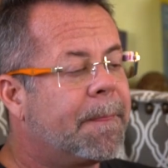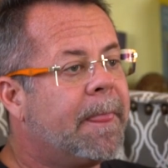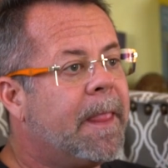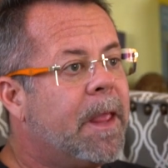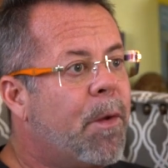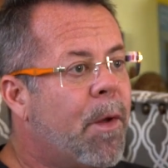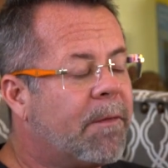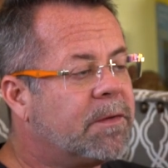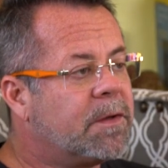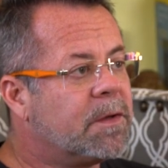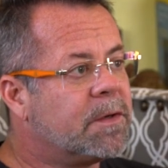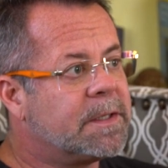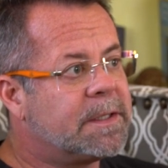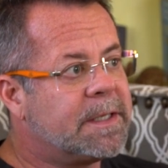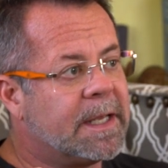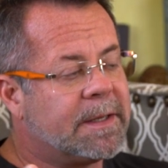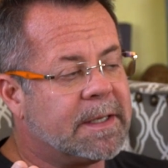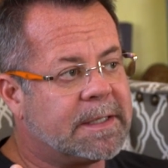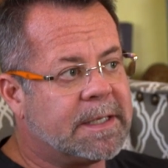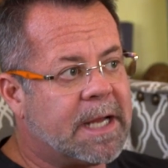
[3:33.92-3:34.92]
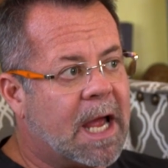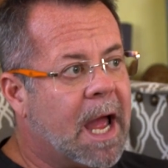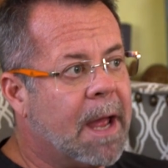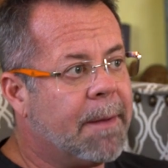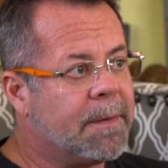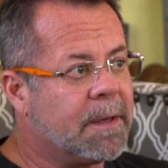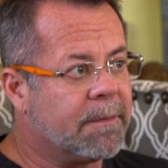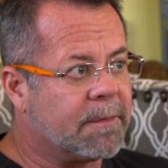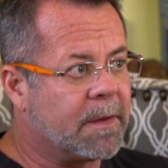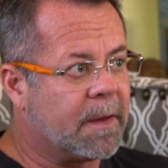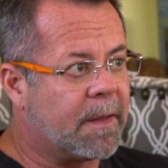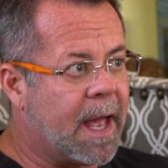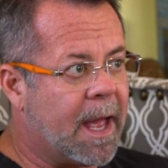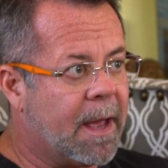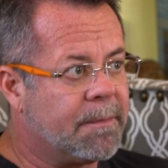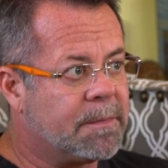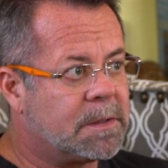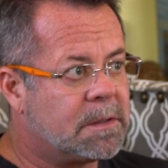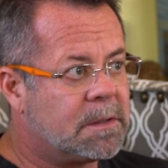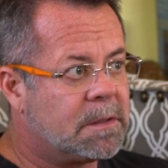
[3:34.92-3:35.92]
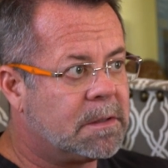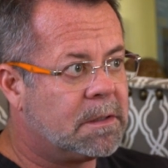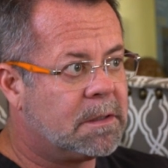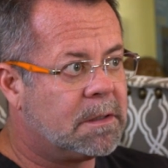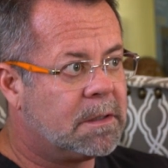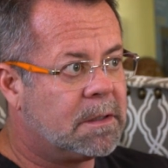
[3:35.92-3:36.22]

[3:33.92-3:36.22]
You have to understand the timing of the labs.